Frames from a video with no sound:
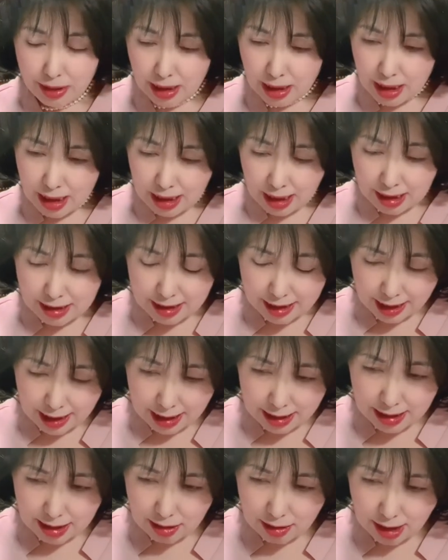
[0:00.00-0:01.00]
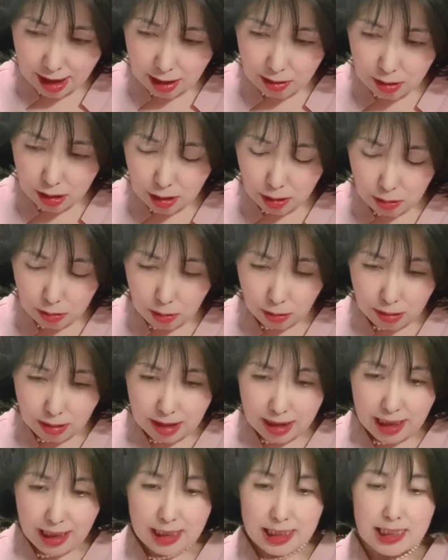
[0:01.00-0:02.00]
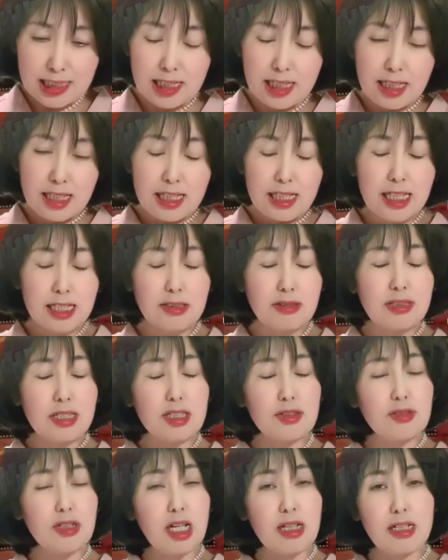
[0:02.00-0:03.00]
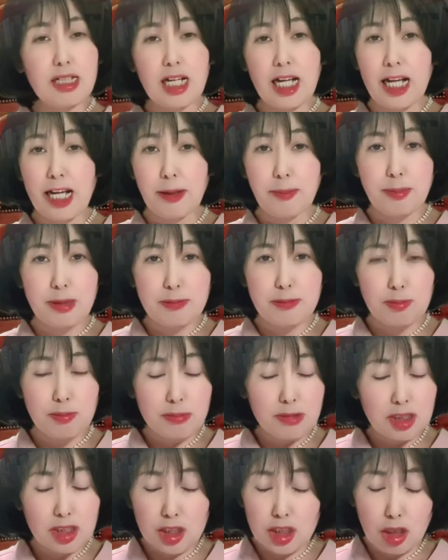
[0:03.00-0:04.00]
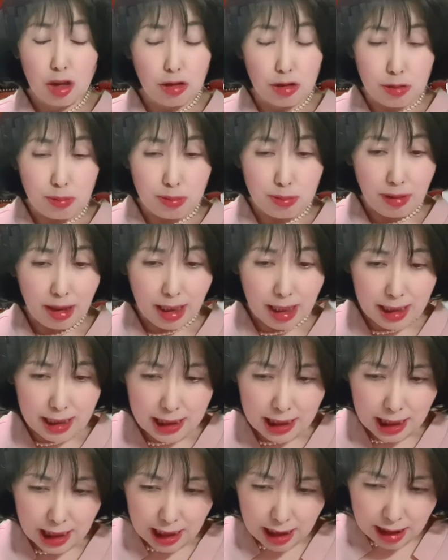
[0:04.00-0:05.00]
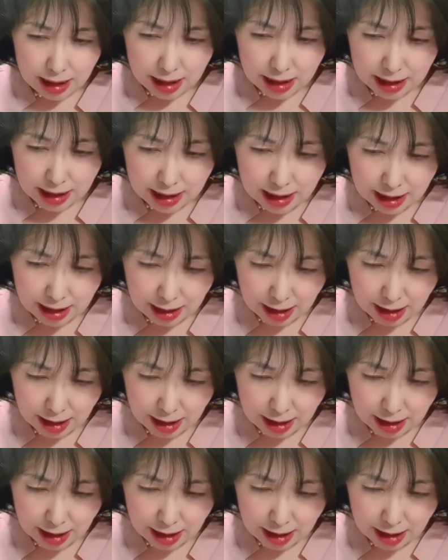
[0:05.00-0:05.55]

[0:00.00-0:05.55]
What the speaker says: and second, yukikudo.net, etc., have been stolen by the